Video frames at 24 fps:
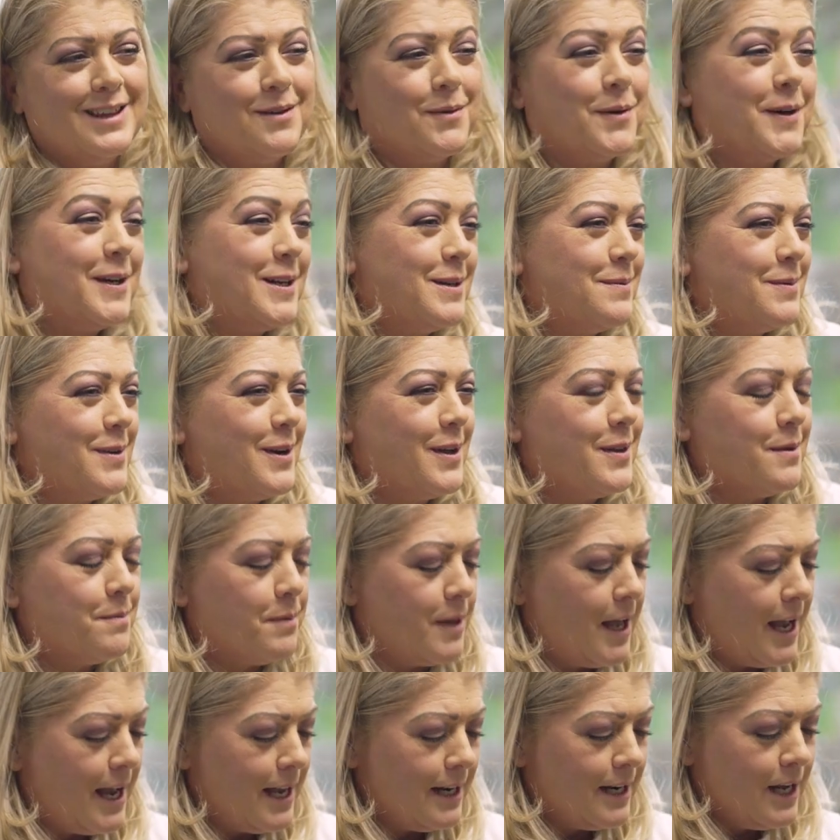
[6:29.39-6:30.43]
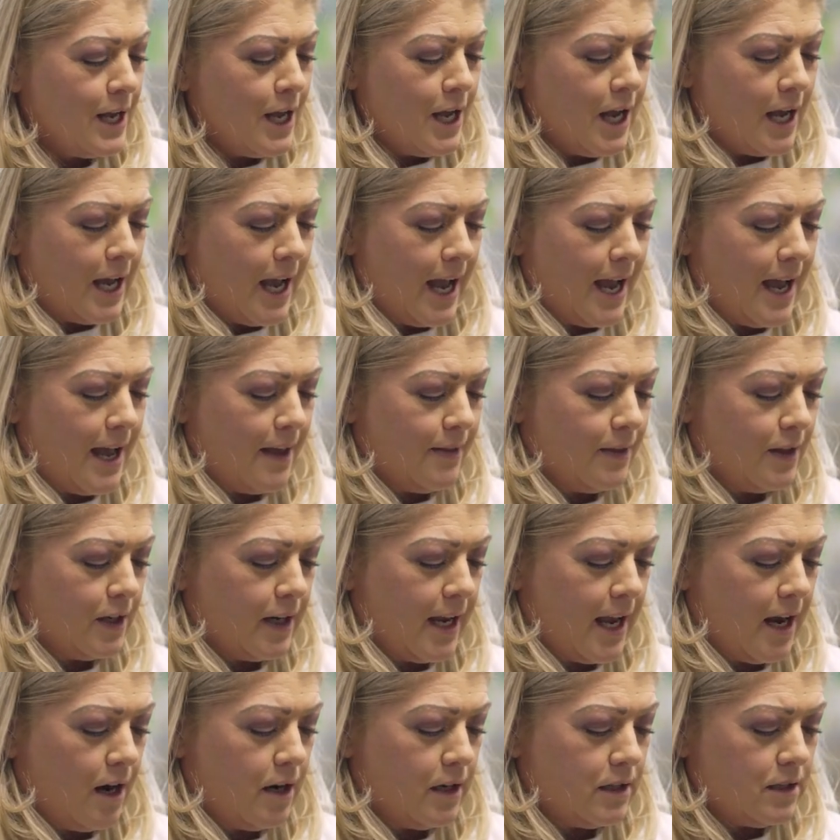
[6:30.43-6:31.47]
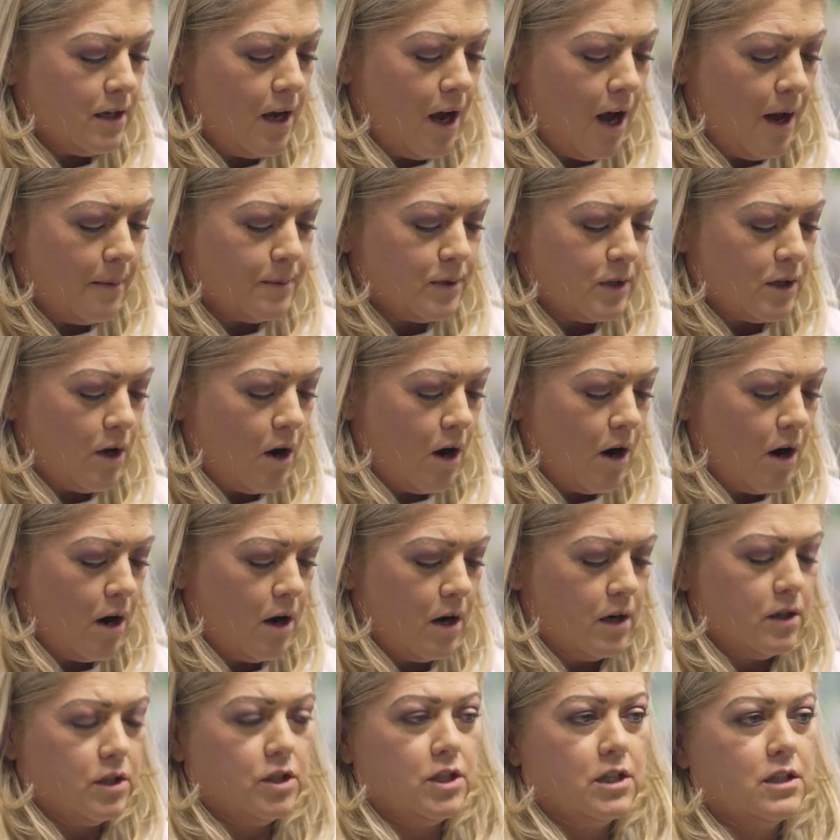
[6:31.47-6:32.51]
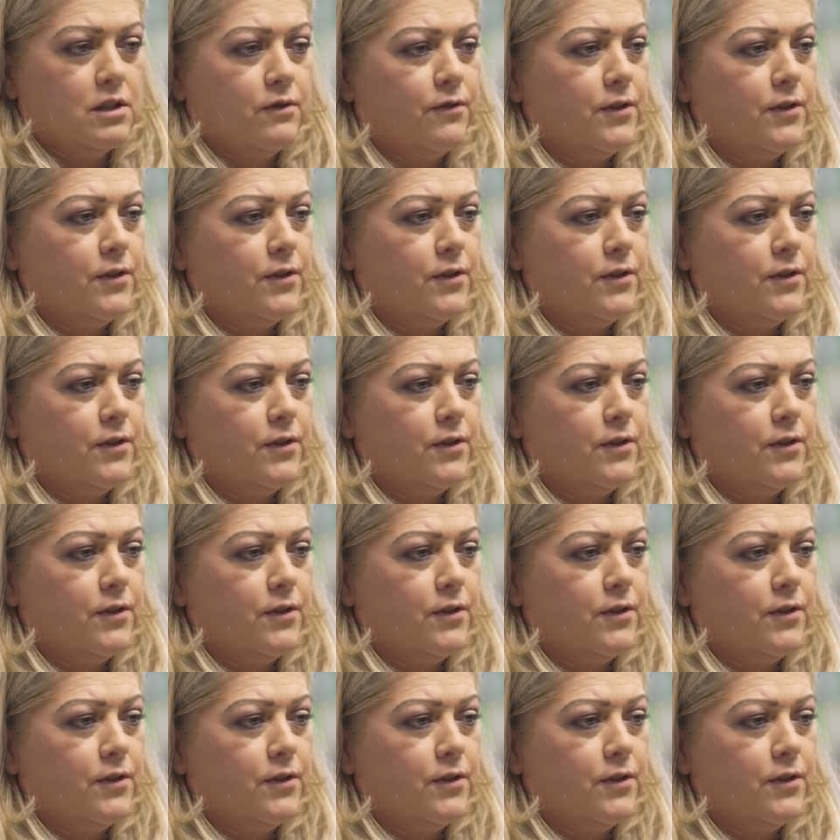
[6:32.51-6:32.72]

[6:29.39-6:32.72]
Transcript: that we're gonna put on the plate, and the carrot tops are just